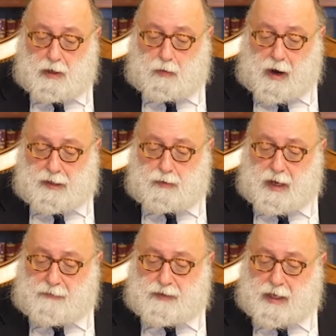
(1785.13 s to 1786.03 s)
Why do
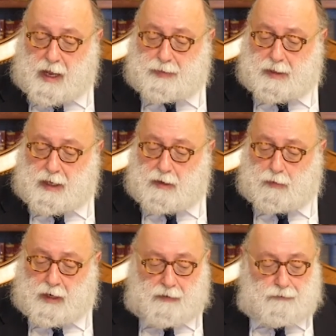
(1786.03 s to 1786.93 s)
we have to complicate
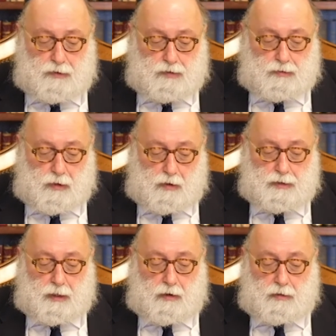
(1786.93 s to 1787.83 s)
what every Jew
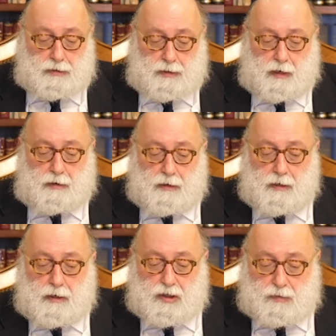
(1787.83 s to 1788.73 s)
knows and holds dear?
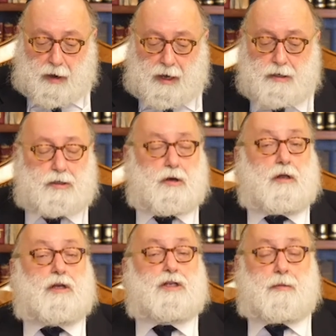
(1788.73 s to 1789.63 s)
Shema
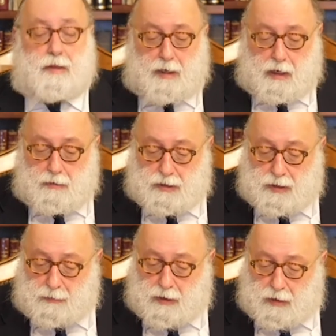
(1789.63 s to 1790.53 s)
Yisrael, Hashem Elokeinu,
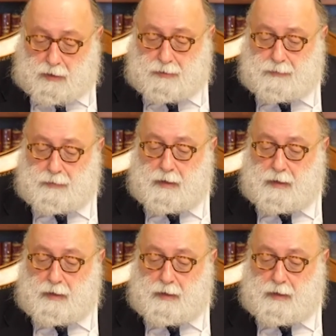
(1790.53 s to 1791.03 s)
Hashem Echad.